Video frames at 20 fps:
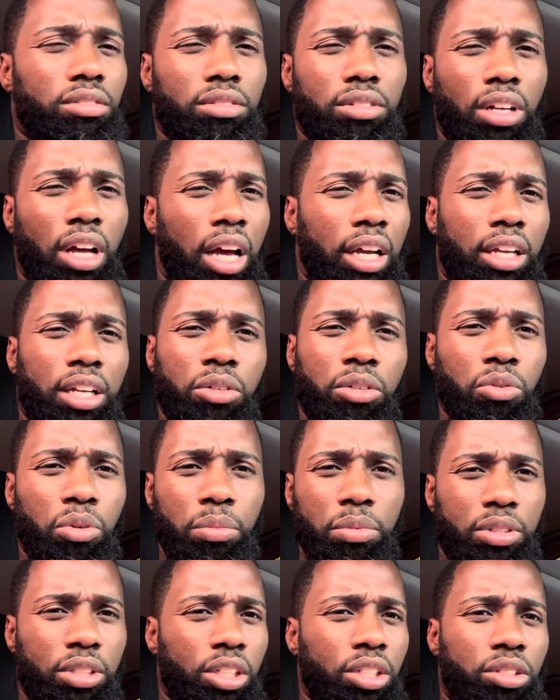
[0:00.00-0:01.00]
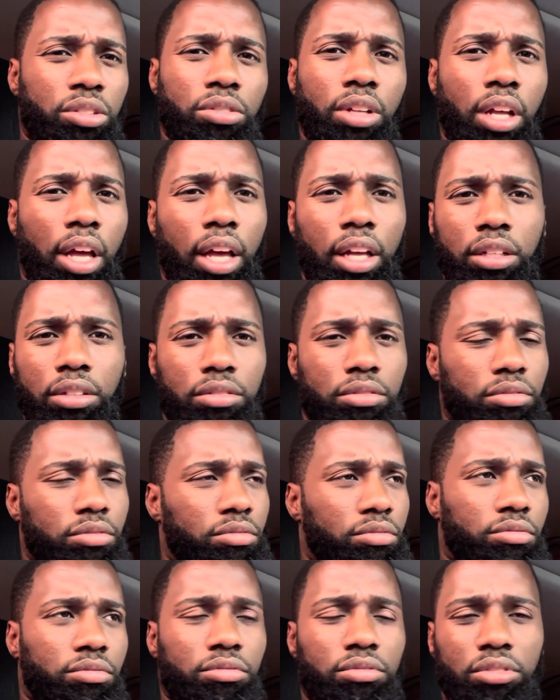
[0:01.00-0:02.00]
How can a woman teach you that?
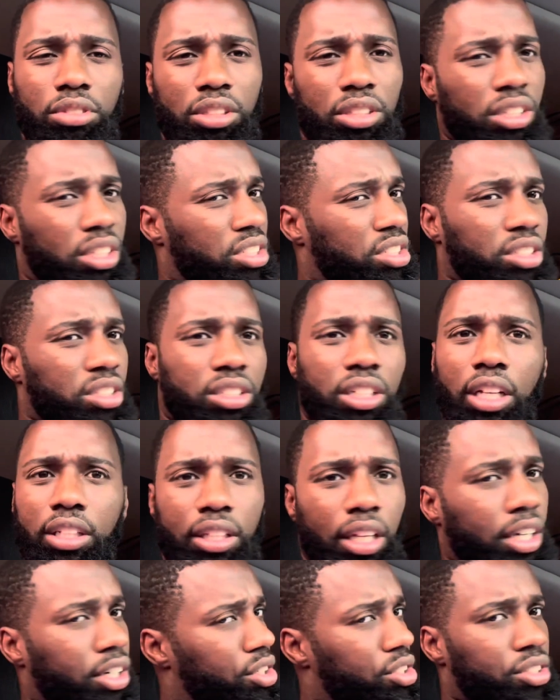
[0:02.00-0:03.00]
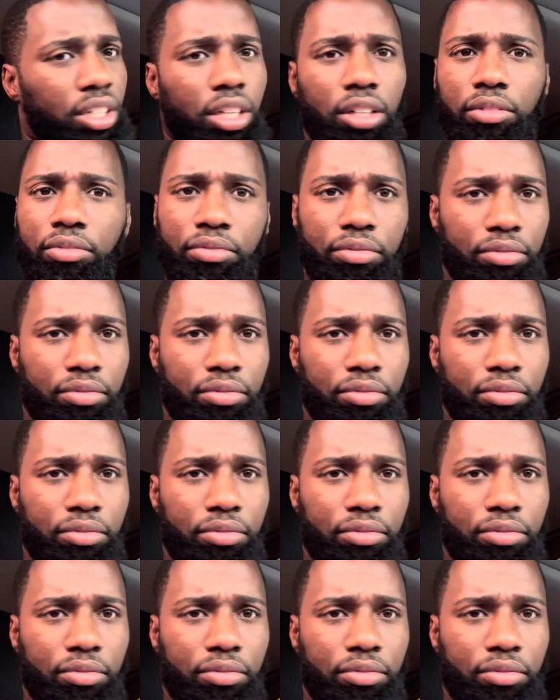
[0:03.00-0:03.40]
And she's not that herself.